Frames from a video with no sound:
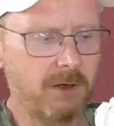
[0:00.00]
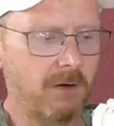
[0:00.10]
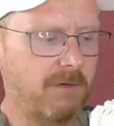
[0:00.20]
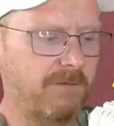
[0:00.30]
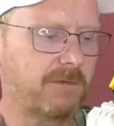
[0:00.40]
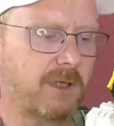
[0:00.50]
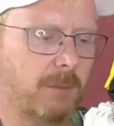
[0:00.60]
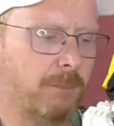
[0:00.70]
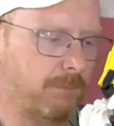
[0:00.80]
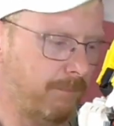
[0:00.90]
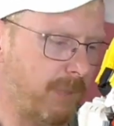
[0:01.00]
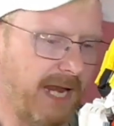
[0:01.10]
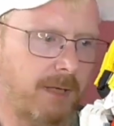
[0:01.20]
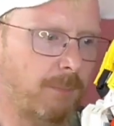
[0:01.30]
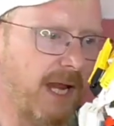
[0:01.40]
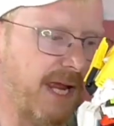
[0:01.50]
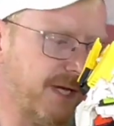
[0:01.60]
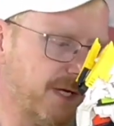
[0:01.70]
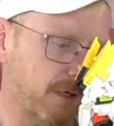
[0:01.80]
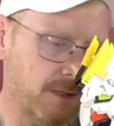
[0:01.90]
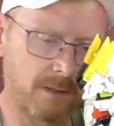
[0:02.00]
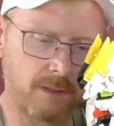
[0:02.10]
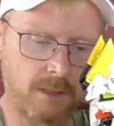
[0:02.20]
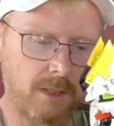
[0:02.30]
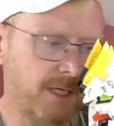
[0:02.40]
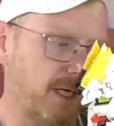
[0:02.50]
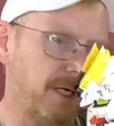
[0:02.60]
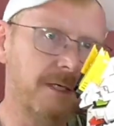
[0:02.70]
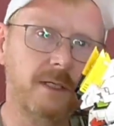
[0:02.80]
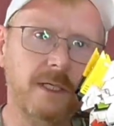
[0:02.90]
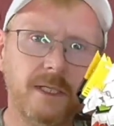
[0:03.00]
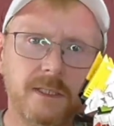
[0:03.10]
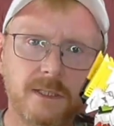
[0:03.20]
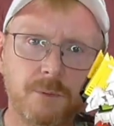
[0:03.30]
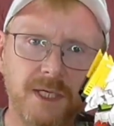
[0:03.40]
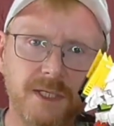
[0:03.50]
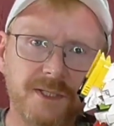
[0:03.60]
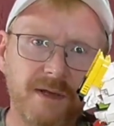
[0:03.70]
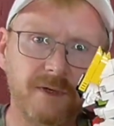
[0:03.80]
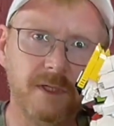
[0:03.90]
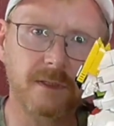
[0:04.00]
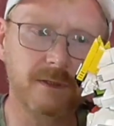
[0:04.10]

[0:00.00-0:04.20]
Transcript: of the black blade here is 27